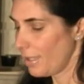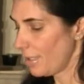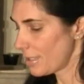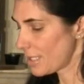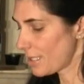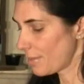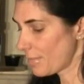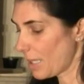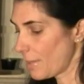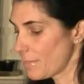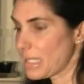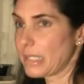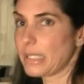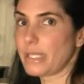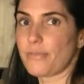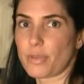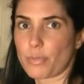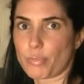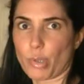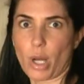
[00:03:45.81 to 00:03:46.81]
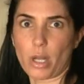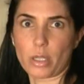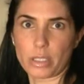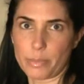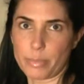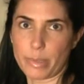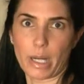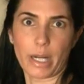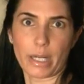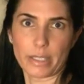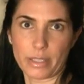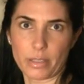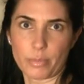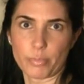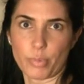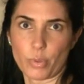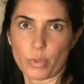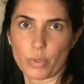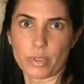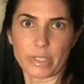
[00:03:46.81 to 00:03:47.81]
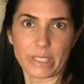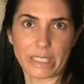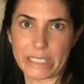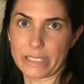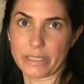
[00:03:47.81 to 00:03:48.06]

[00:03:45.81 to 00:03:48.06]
Sometimes they leave the broccoli behind in the bowl and they